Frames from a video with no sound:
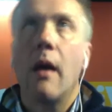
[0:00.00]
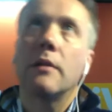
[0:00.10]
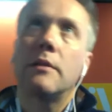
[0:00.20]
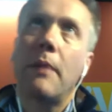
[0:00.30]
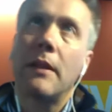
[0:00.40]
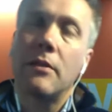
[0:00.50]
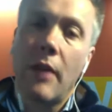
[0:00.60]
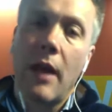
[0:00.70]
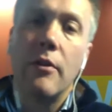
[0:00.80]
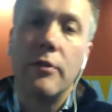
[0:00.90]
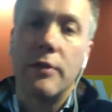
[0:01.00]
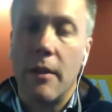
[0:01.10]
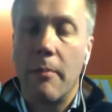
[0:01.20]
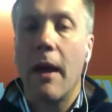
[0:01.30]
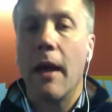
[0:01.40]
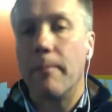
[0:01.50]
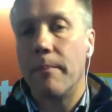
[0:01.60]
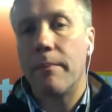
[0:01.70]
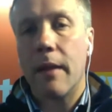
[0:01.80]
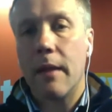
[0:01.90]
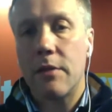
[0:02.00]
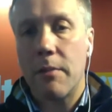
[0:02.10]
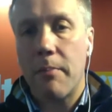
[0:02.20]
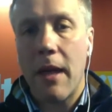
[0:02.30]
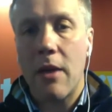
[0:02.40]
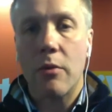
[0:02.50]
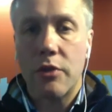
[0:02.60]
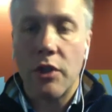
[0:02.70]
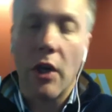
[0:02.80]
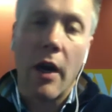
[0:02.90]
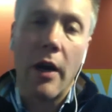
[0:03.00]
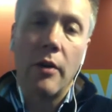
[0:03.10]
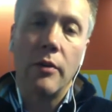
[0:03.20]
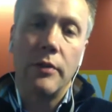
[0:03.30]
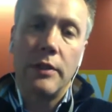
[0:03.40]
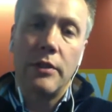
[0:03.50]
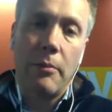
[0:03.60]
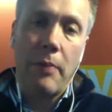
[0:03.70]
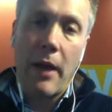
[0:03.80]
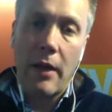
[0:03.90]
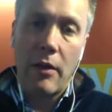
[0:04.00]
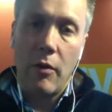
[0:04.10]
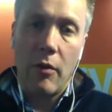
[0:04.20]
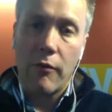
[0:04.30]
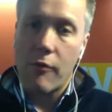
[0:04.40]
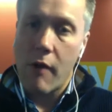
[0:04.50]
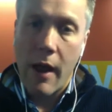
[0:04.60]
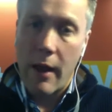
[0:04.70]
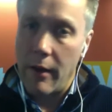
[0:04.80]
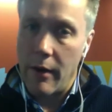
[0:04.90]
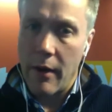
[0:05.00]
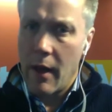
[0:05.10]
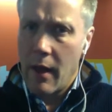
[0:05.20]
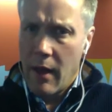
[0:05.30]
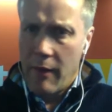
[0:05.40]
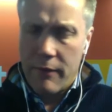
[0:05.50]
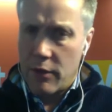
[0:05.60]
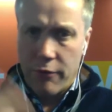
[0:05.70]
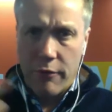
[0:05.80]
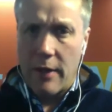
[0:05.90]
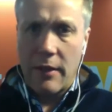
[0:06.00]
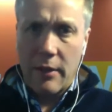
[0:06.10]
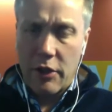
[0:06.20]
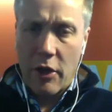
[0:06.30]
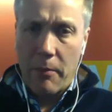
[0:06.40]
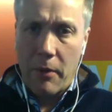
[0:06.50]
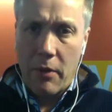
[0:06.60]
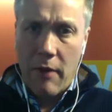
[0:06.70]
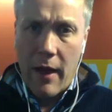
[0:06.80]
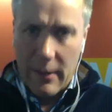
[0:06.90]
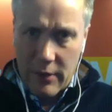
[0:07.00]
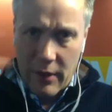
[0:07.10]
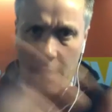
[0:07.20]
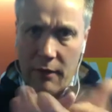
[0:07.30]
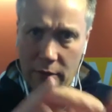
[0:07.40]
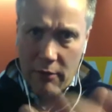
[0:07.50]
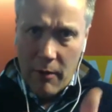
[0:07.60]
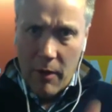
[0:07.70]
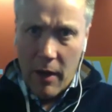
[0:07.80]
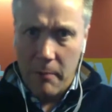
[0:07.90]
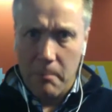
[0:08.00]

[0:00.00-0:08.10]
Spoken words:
Depends on how you see the pet. Is your pet your child? Is your pet your friend? If it's your friend, it'll show up on the right-hand side if you're right-wired.